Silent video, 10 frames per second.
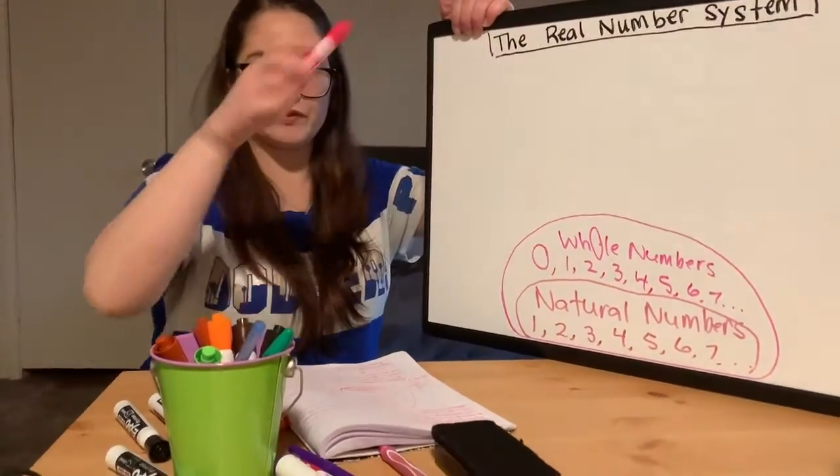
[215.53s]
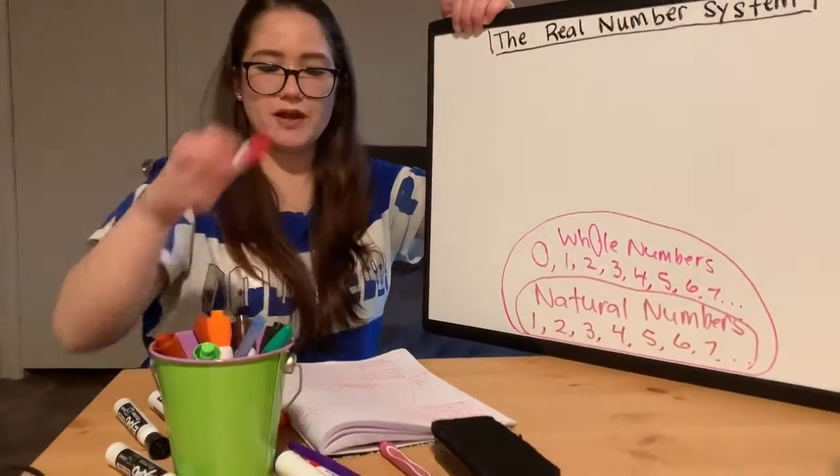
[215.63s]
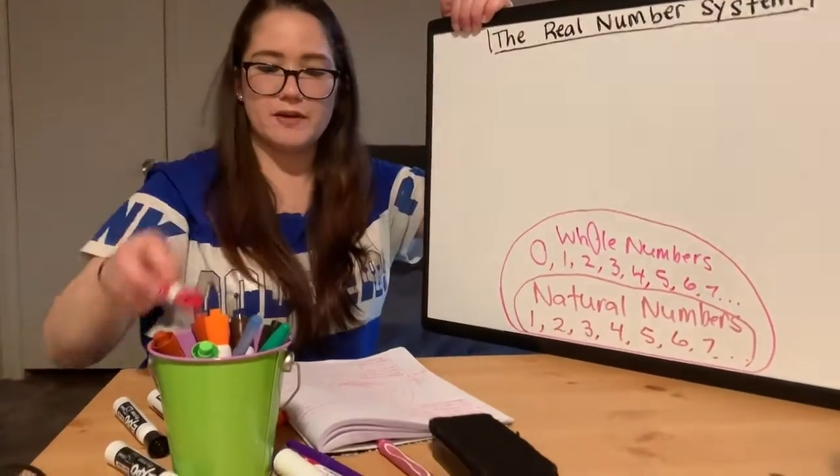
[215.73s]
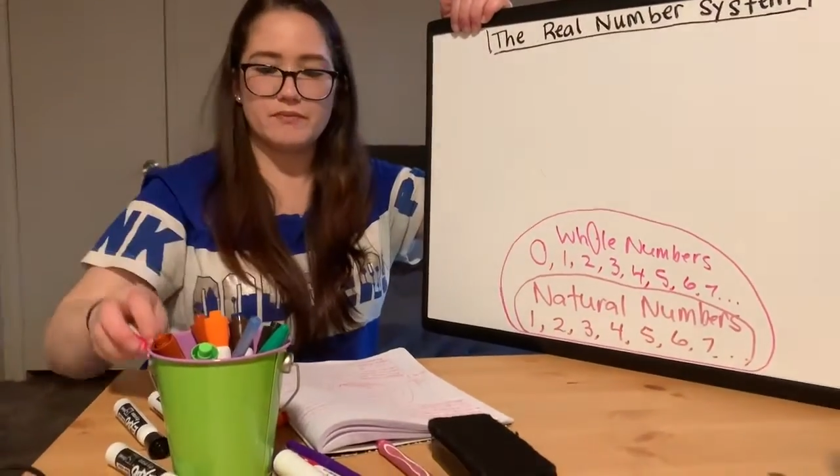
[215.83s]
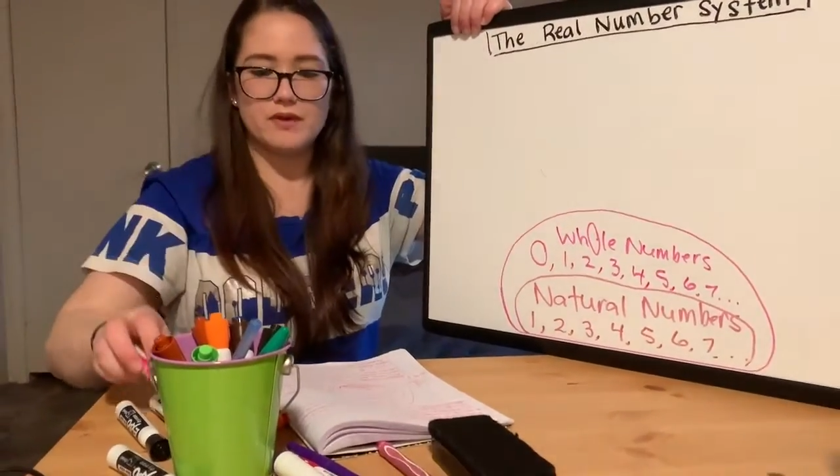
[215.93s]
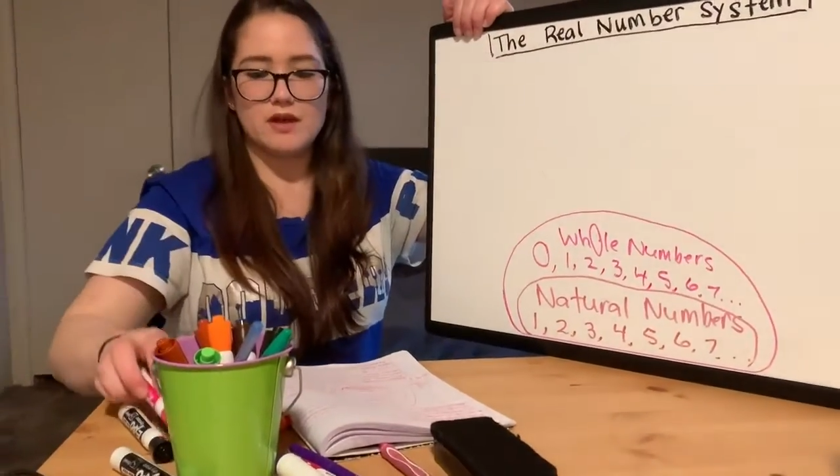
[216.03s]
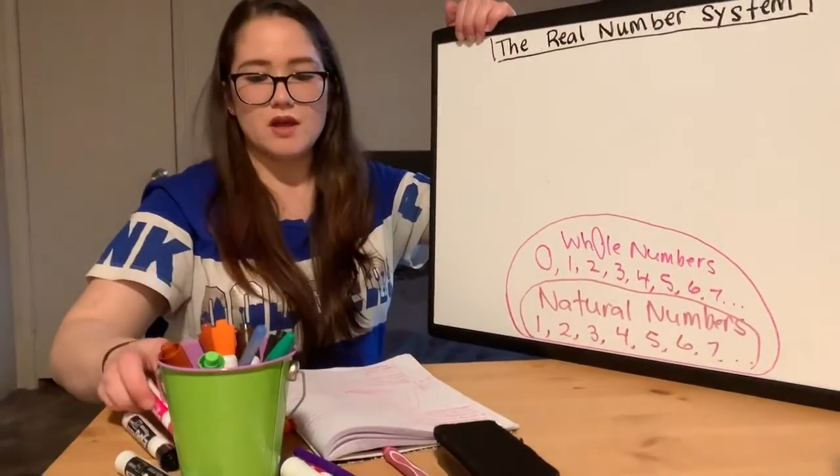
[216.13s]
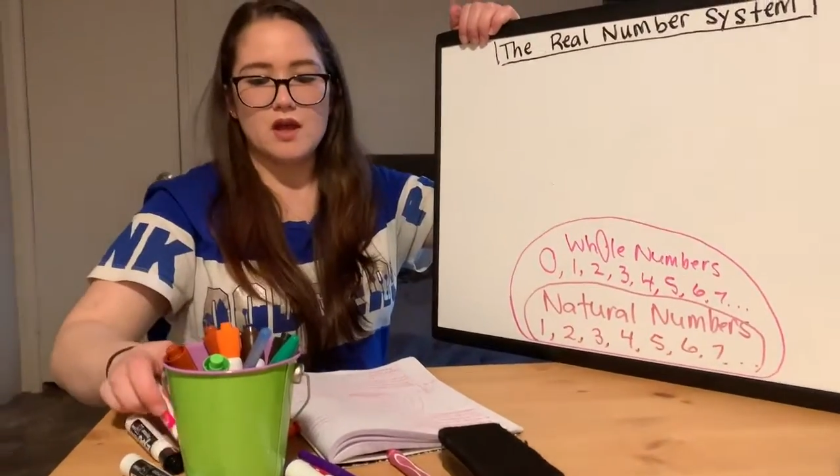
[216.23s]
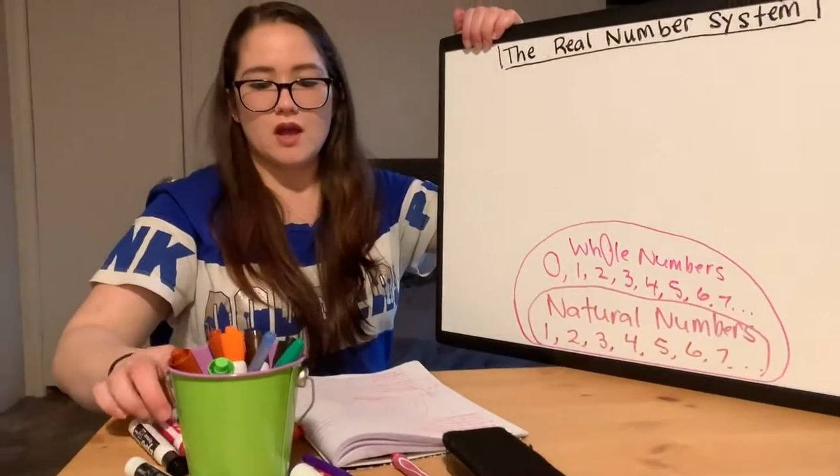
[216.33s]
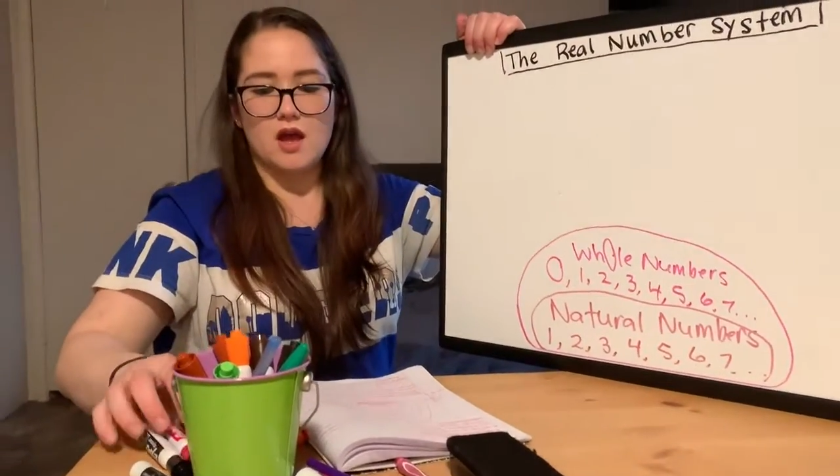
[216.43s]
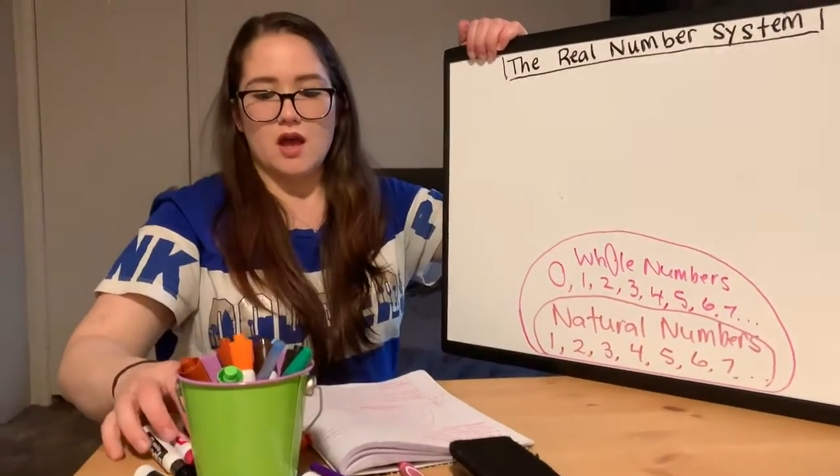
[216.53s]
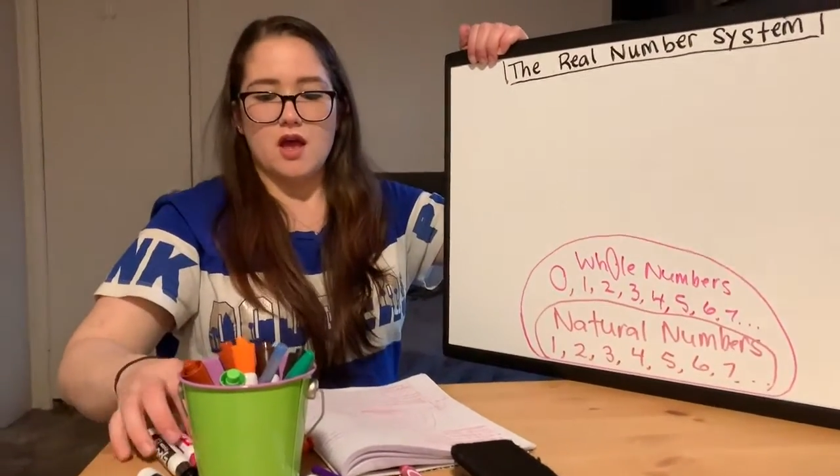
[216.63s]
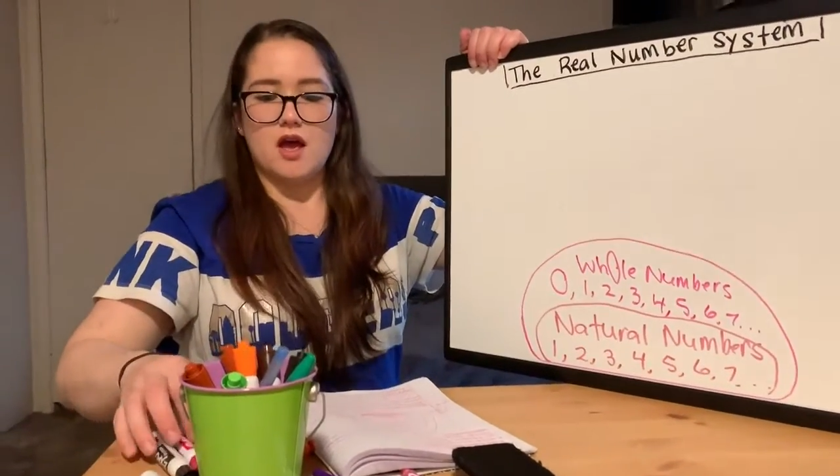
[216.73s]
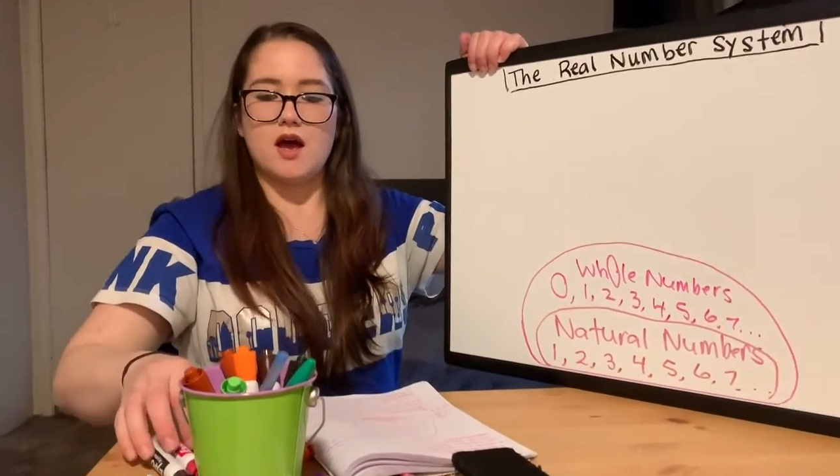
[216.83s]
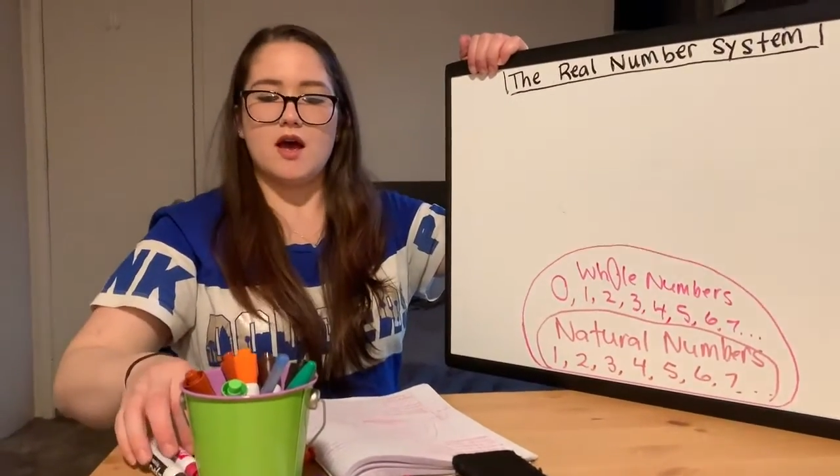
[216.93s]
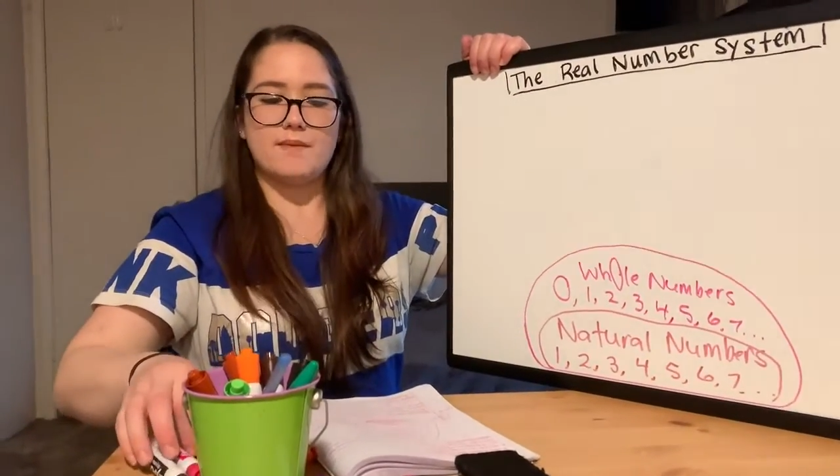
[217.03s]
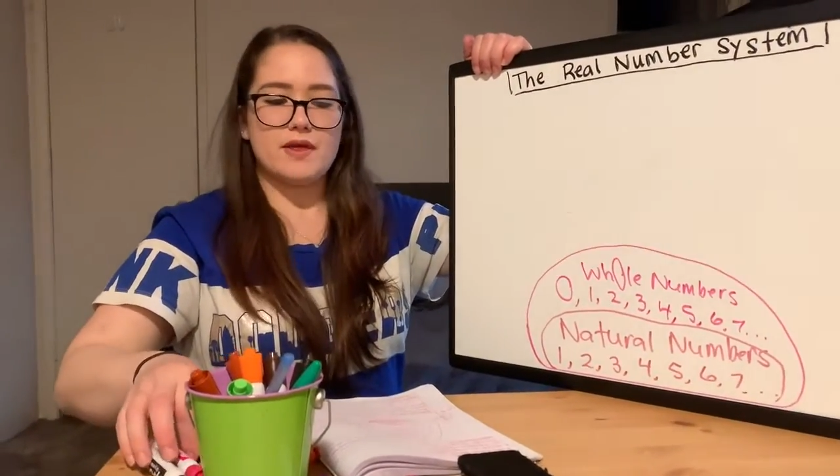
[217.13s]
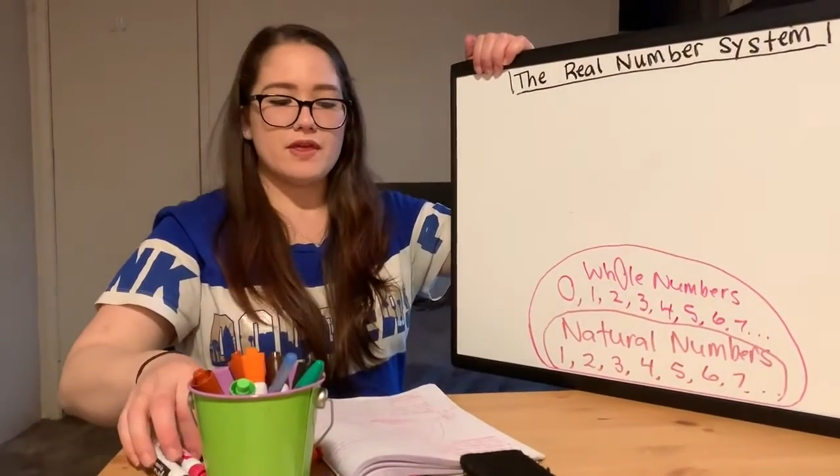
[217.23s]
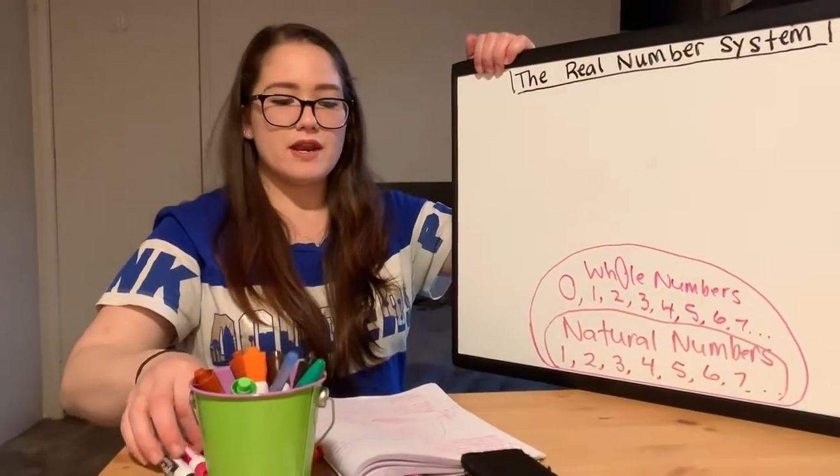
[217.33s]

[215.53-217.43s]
Okay, the